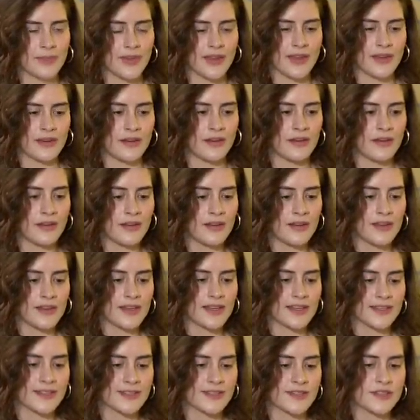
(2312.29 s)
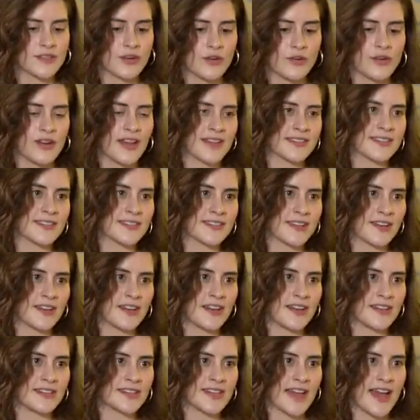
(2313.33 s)
And it's so
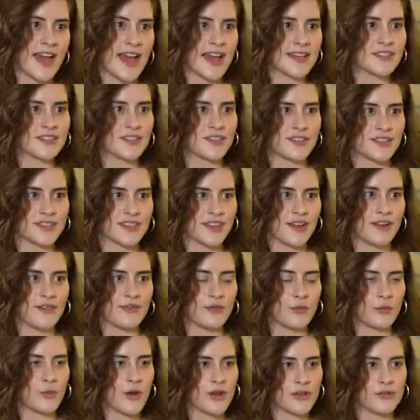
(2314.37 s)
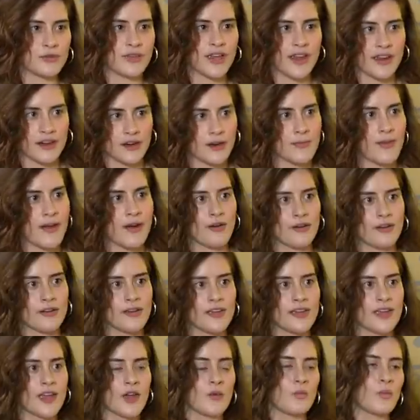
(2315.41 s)
necessary to ask yourself what you care about
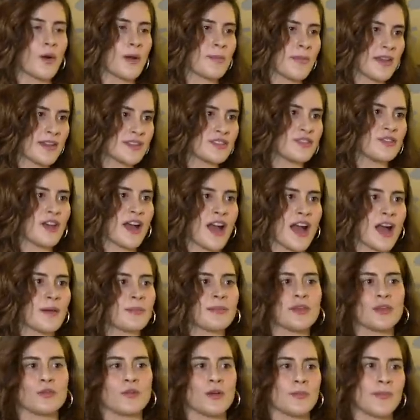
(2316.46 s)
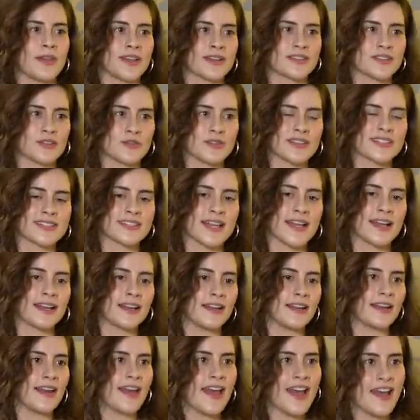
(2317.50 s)
and what makes you happy and what makes you
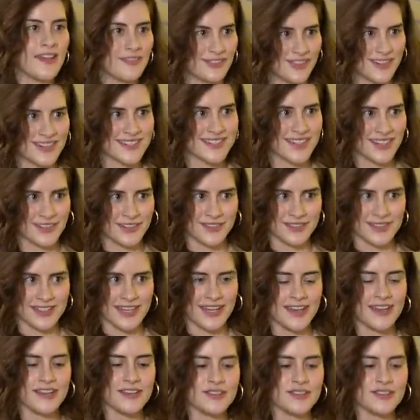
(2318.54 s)
excited every single day,